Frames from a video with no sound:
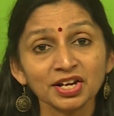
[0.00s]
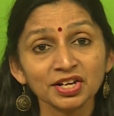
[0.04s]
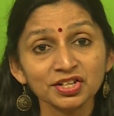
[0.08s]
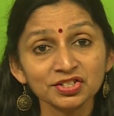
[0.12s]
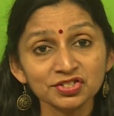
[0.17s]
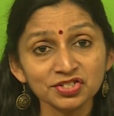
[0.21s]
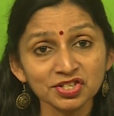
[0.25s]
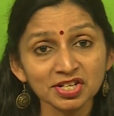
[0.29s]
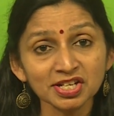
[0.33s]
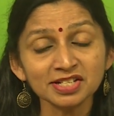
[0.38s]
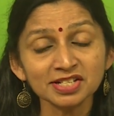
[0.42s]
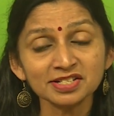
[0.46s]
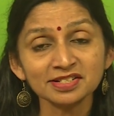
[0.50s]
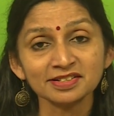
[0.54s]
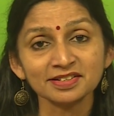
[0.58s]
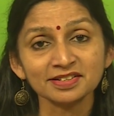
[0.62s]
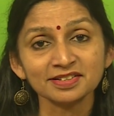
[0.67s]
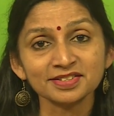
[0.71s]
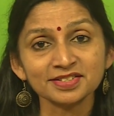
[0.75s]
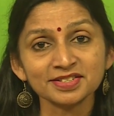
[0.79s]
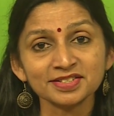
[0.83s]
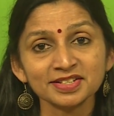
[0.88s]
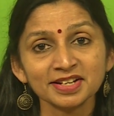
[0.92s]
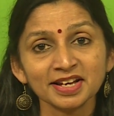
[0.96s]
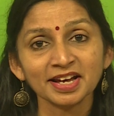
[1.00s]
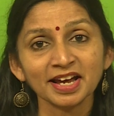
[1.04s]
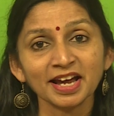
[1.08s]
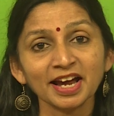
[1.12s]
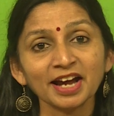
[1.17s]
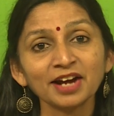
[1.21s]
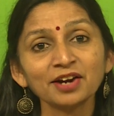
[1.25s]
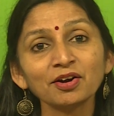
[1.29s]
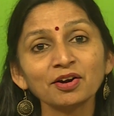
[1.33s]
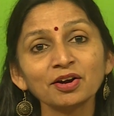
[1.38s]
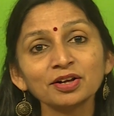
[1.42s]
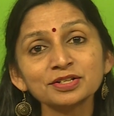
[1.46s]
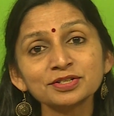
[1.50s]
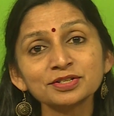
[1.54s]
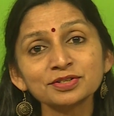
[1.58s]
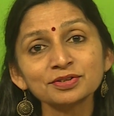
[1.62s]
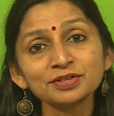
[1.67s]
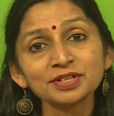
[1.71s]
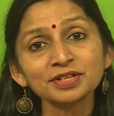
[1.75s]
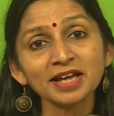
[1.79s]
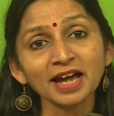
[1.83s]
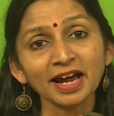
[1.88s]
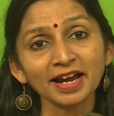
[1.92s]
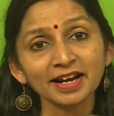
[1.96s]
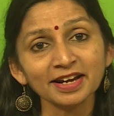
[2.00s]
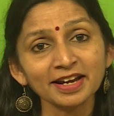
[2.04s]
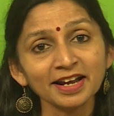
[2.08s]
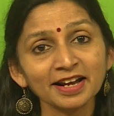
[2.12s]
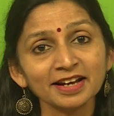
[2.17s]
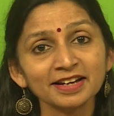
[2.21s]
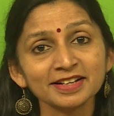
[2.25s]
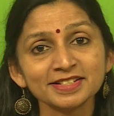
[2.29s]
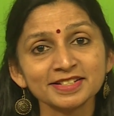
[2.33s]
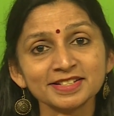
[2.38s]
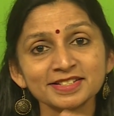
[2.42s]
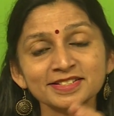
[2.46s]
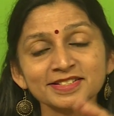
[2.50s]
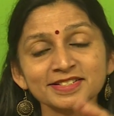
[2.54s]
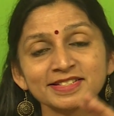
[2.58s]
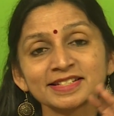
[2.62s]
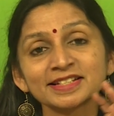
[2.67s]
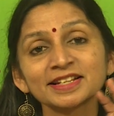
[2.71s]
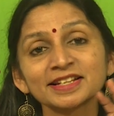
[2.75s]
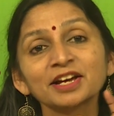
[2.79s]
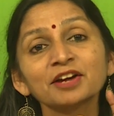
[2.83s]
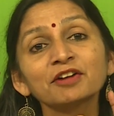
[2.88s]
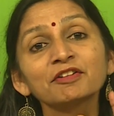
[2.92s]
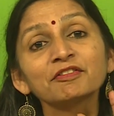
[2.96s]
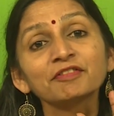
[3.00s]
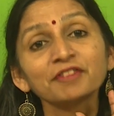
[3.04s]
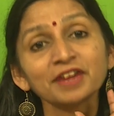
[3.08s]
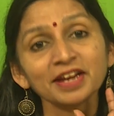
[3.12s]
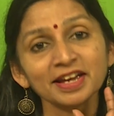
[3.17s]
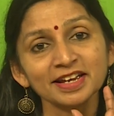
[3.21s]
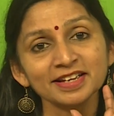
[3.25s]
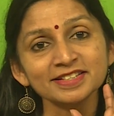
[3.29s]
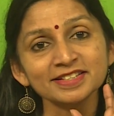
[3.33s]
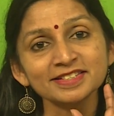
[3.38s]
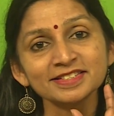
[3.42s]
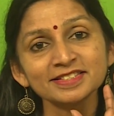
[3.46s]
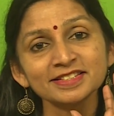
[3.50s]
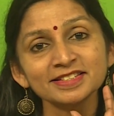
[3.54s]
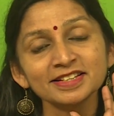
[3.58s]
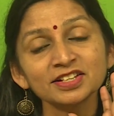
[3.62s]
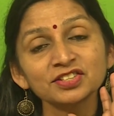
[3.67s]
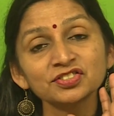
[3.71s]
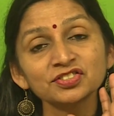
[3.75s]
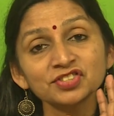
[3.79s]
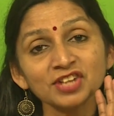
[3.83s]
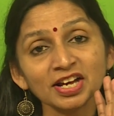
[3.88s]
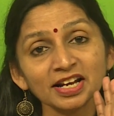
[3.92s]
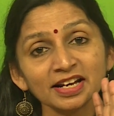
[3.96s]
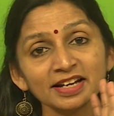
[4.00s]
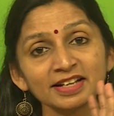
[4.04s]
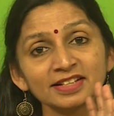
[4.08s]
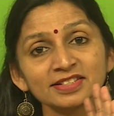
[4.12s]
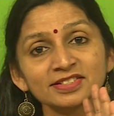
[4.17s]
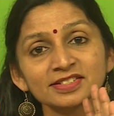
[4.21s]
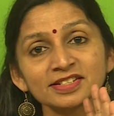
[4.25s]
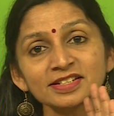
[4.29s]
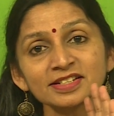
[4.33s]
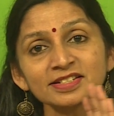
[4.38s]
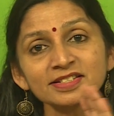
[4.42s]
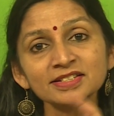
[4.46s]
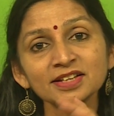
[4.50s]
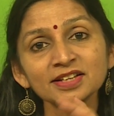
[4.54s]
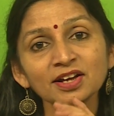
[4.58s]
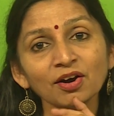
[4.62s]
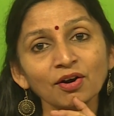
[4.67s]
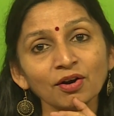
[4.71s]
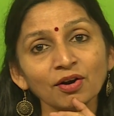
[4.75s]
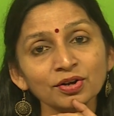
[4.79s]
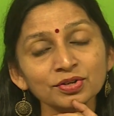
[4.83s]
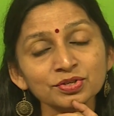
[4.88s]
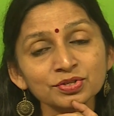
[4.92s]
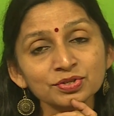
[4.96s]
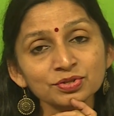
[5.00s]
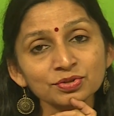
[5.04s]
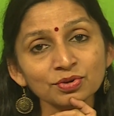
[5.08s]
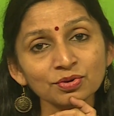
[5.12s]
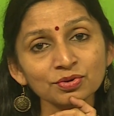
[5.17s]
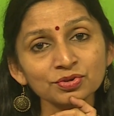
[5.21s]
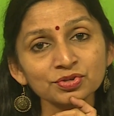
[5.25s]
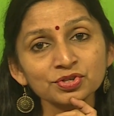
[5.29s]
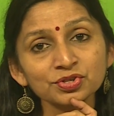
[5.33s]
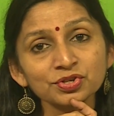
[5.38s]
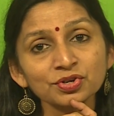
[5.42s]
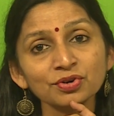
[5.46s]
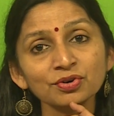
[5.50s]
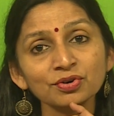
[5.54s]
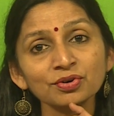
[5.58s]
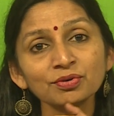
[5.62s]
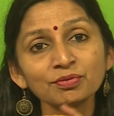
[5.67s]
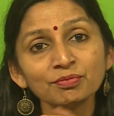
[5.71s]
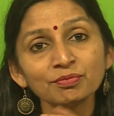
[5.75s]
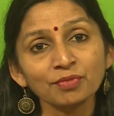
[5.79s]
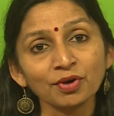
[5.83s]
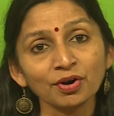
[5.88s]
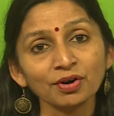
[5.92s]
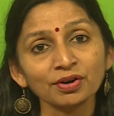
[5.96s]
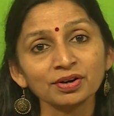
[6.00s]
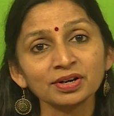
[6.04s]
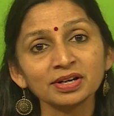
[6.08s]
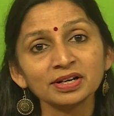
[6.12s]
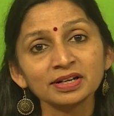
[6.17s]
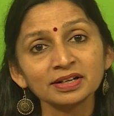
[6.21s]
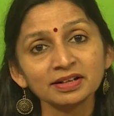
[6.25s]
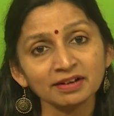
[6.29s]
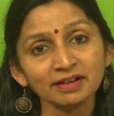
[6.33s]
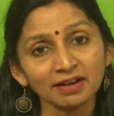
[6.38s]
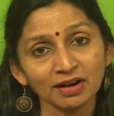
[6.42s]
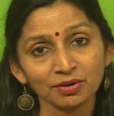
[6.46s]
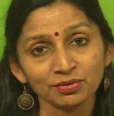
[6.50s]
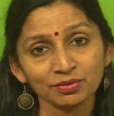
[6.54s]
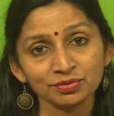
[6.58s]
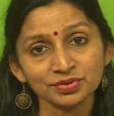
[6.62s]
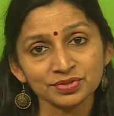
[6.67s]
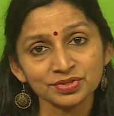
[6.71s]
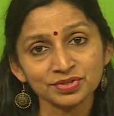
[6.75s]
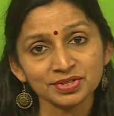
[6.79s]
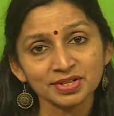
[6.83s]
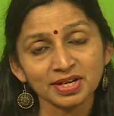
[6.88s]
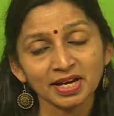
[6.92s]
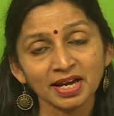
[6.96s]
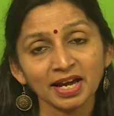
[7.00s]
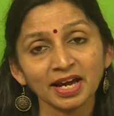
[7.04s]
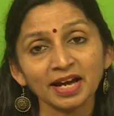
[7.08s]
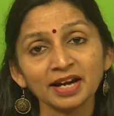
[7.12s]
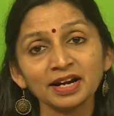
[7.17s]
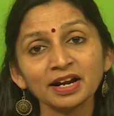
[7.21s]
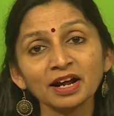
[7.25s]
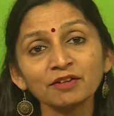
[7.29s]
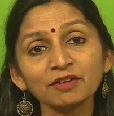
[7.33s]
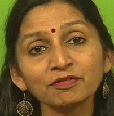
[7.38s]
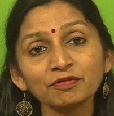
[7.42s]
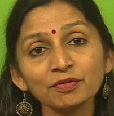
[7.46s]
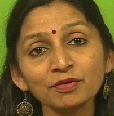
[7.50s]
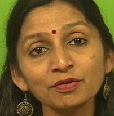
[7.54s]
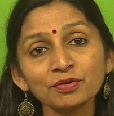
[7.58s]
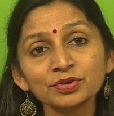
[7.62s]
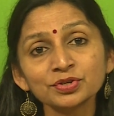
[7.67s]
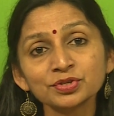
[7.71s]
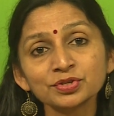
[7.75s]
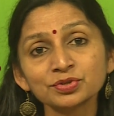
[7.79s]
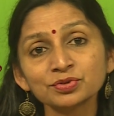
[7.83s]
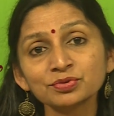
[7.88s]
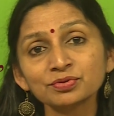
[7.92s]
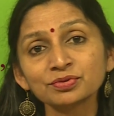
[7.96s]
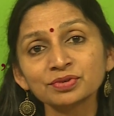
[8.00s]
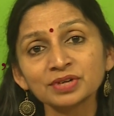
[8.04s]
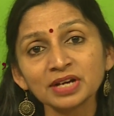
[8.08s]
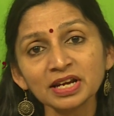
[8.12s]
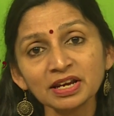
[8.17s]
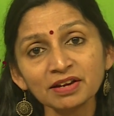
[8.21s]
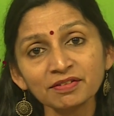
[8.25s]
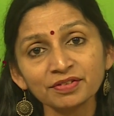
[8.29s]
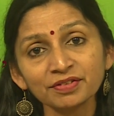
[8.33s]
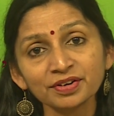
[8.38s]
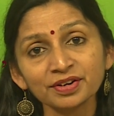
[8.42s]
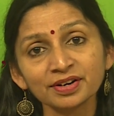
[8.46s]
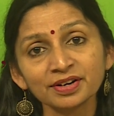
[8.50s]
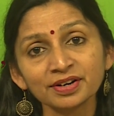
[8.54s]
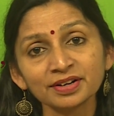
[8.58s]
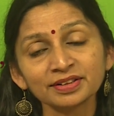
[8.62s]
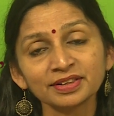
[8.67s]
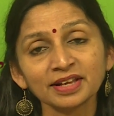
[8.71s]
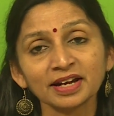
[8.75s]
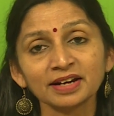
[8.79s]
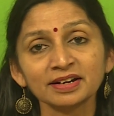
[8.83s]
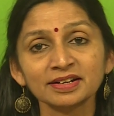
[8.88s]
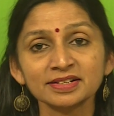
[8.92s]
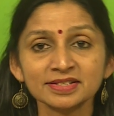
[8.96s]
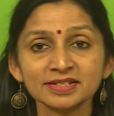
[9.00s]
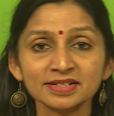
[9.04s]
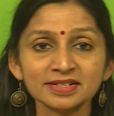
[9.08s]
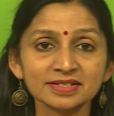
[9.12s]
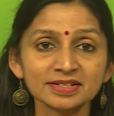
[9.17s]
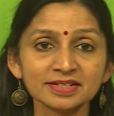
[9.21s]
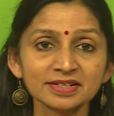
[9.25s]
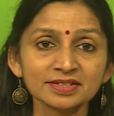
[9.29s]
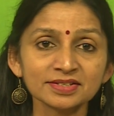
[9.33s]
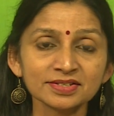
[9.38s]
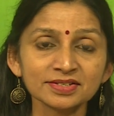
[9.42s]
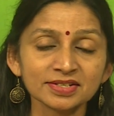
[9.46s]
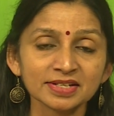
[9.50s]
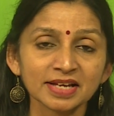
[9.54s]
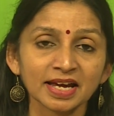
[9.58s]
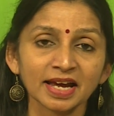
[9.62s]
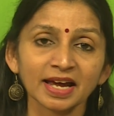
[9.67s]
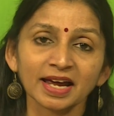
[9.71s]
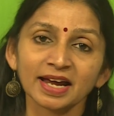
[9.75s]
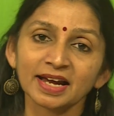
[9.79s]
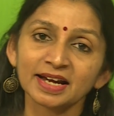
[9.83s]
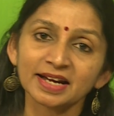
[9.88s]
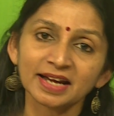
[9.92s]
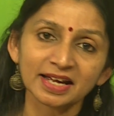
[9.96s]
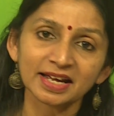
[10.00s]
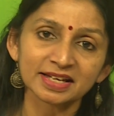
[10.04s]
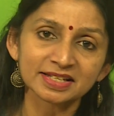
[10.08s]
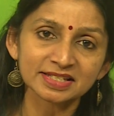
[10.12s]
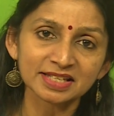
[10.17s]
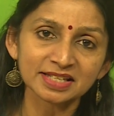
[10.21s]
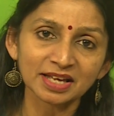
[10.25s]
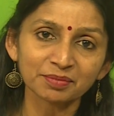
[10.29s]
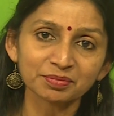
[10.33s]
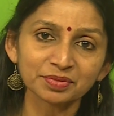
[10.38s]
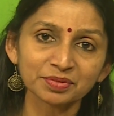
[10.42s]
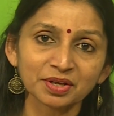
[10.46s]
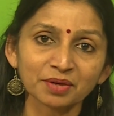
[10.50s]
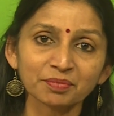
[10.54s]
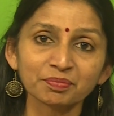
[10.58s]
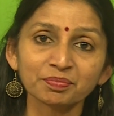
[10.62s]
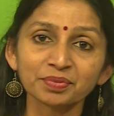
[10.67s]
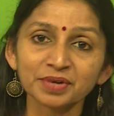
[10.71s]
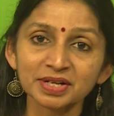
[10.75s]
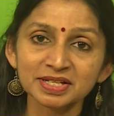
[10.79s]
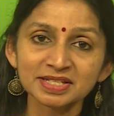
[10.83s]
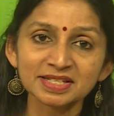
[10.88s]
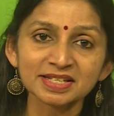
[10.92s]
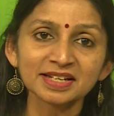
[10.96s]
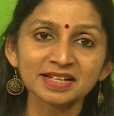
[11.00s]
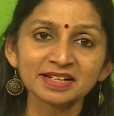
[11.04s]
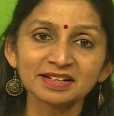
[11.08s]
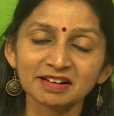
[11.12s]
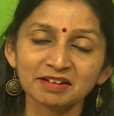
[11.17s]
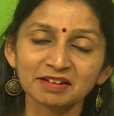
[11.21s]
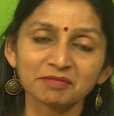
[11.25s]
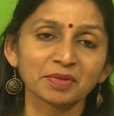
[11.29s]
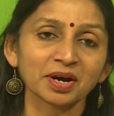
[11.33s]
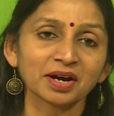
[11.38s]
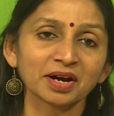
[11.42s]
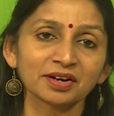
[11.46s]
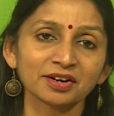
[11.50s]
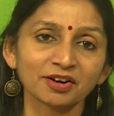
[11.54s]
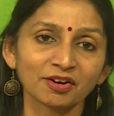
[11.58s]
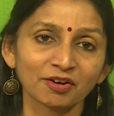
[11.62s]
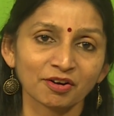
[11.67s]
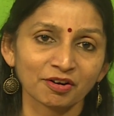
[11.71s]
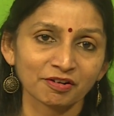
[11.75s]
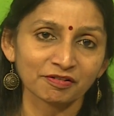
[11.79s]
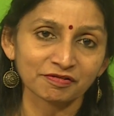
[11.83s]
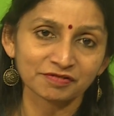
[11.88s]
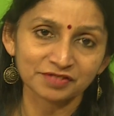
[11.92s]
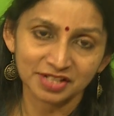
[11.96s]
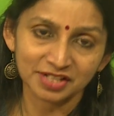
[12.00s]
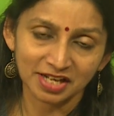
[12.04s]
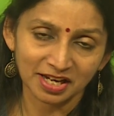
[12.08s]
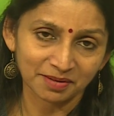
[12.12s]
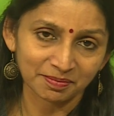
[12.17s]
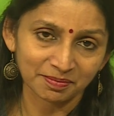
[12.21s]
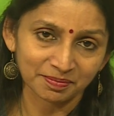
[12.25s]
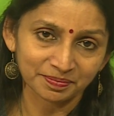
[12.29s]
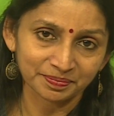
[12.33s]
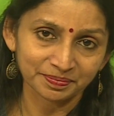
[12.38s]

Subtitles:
cheaters and also the idealists, face challenges on socio-moral grounds and are forced to rework their decisions and accept the pressing demand of time.